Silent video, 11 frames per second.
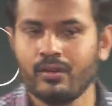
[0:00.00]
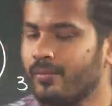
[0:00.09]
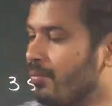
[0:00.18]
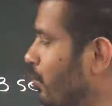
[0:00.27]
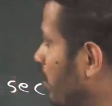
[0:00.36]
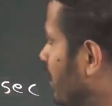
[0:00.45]

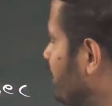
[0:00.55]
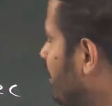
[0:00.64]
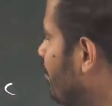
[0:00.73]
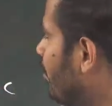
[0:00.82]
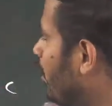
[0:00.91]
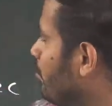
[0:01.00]
more is the
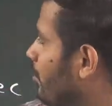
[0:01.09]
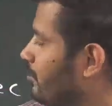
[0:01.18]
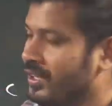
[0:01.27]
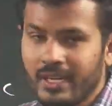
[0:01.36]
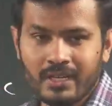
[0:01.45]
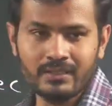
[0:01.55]
volume of the
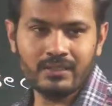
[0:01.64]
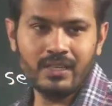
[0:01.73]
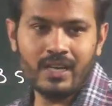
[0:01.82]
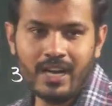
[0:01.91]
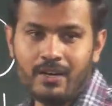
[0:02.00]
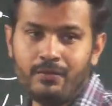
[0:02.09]
gas.
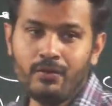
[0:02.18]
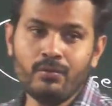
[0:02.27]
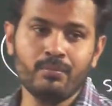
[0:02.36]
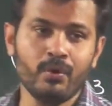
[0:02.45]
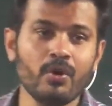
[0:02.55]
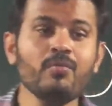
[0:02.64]
And if you
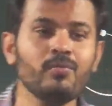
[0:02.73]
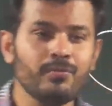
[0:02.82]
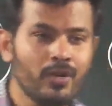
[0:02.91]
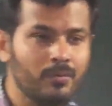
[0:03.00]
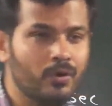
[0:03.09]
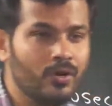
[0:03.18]
blow
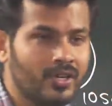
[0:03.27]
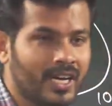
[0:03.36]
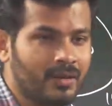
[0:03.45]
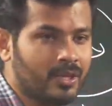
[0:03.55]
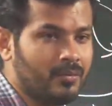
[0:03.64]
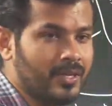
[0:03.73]
for more time,
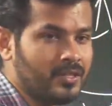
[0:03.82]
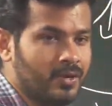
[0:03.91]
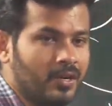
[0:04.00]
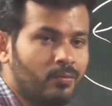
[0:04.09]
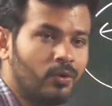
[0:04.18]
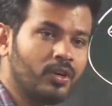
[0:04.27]
that means
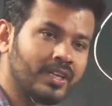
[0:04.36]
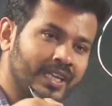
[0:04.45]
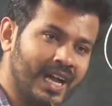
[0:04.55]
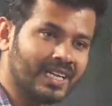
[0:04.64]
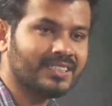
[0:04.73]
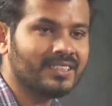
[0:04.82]
what? More
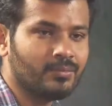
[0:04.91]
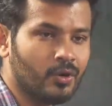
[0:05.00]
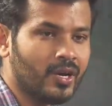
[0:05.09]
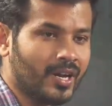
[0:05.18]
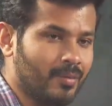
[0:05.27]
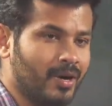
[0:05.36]
gas, more
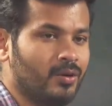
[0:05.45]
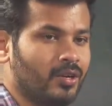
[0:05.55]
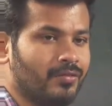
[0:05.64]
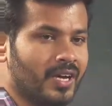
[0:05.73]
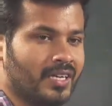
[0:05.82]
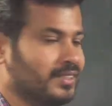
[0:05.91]
amount of
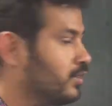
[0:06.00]
gas is